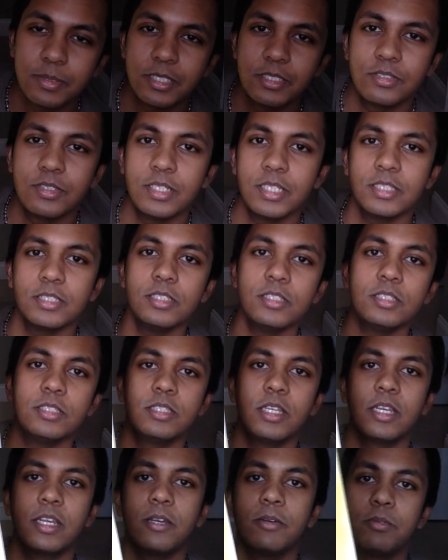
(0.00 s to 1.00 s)
because you get to
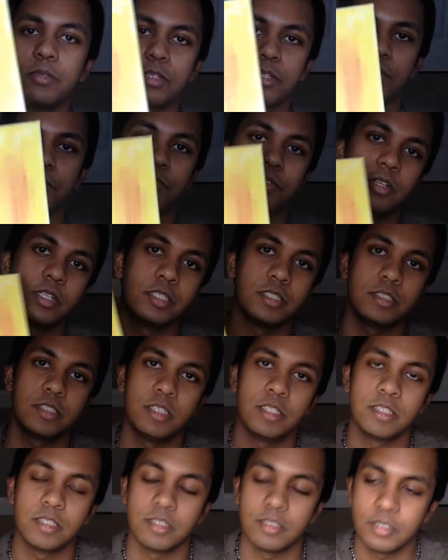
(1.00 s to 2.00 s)
just hang out with your friends
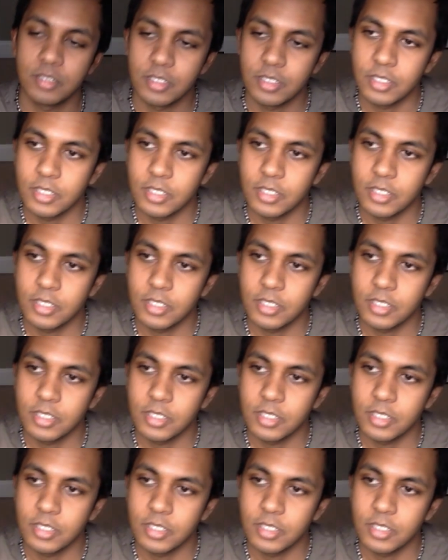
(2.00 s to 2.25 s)
and